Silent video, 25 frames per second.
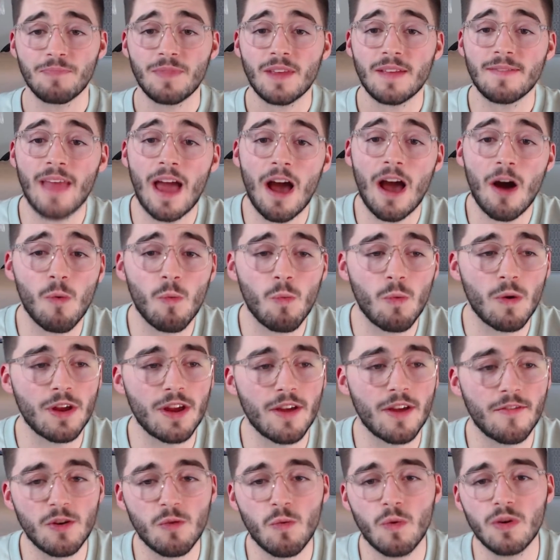Now,
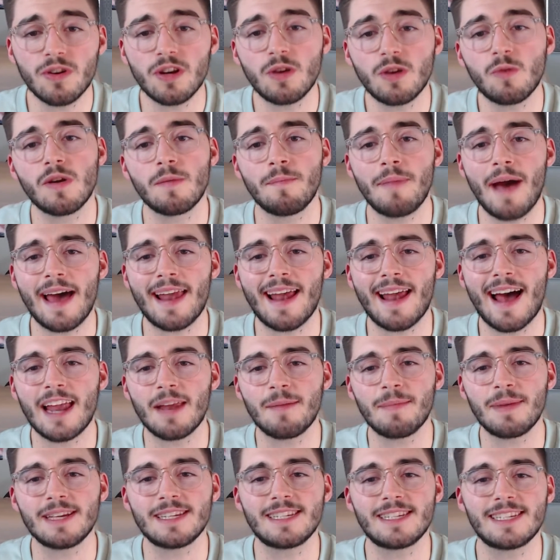if you're wondering what a bad
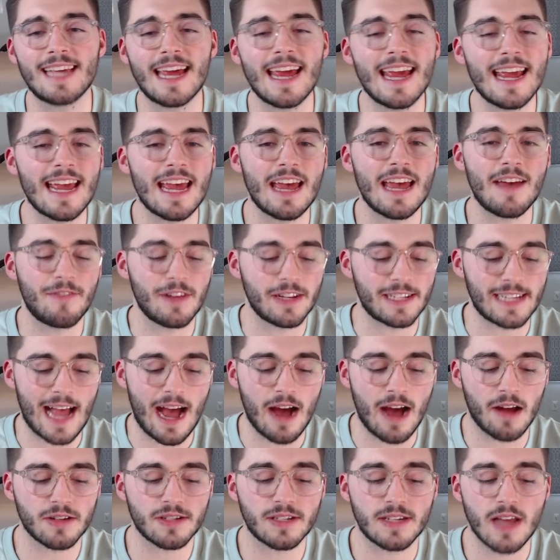item is, say if it's
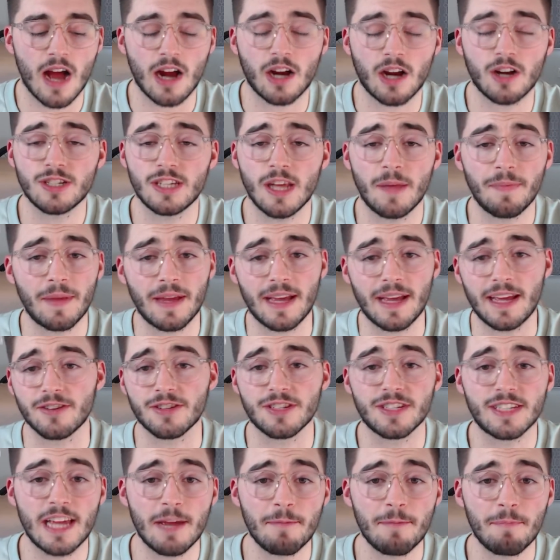out of stock or something, it'll
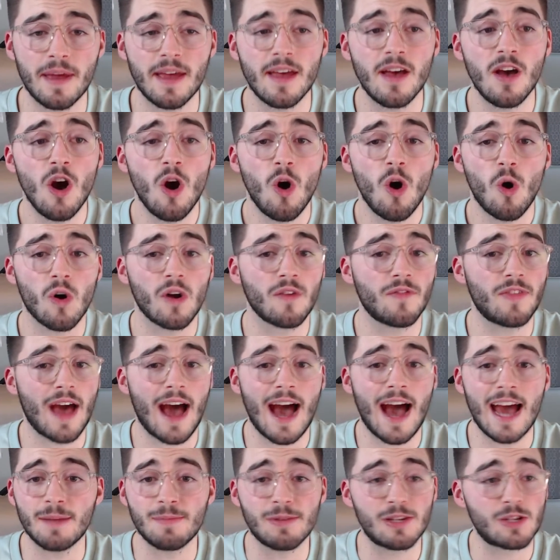skip it, or if the
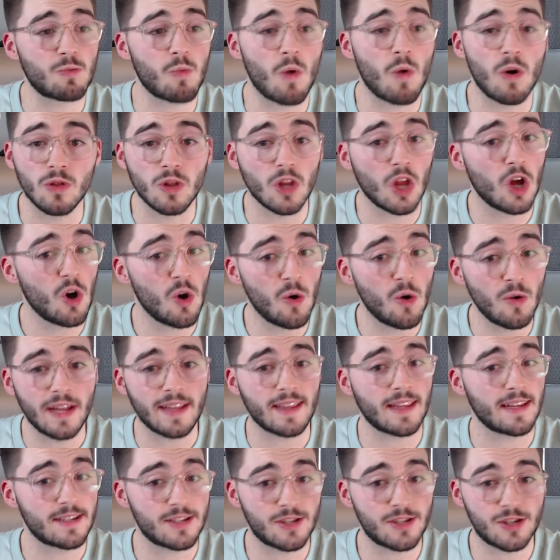item just won't load
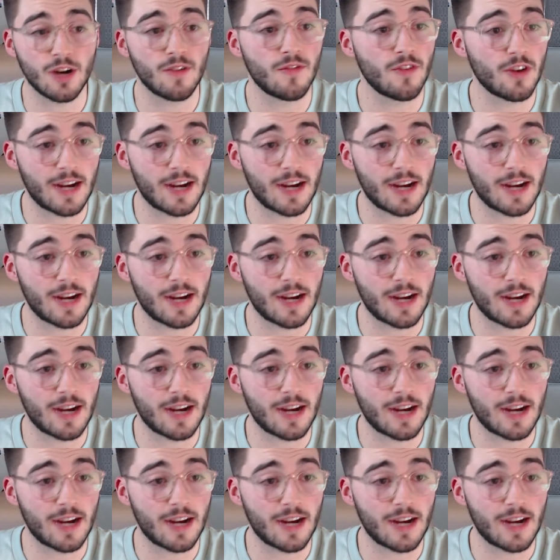and the server